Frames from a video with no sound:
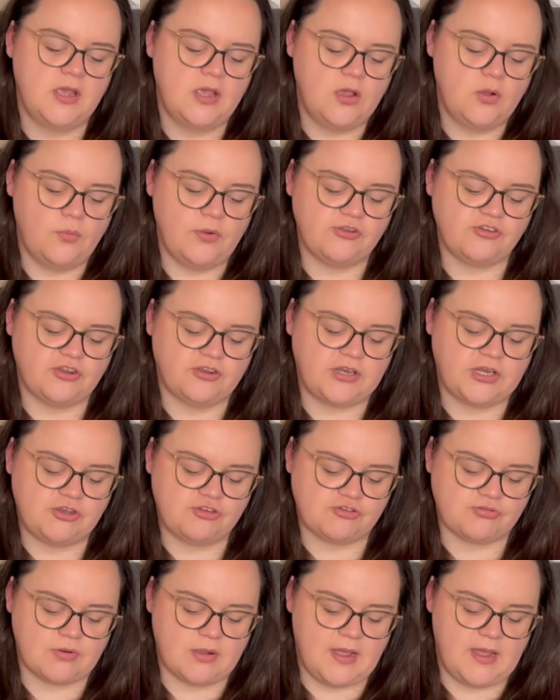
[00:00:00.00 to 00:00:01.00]
which I did
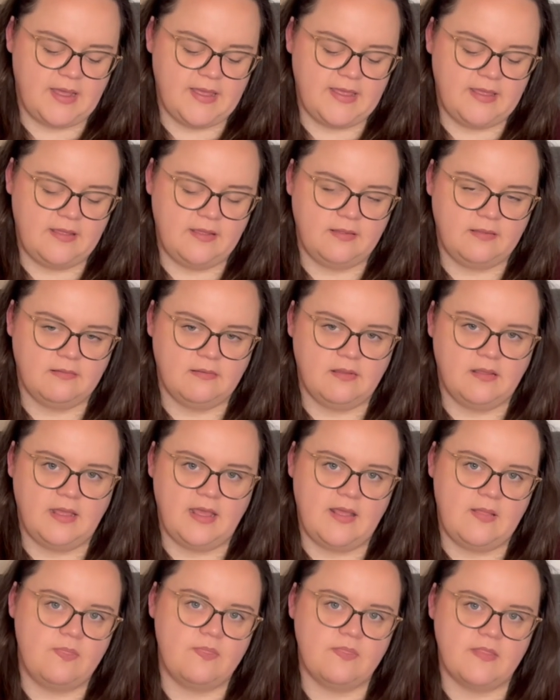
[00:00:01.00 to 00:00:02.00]
try
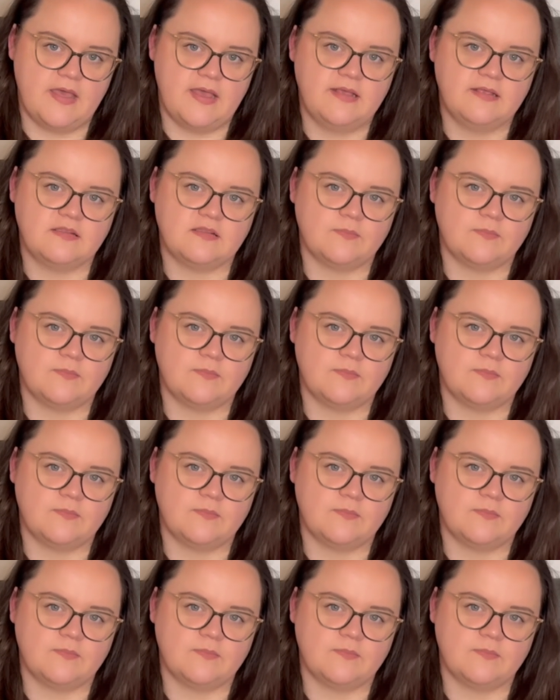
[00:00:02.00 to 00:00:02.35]
in this,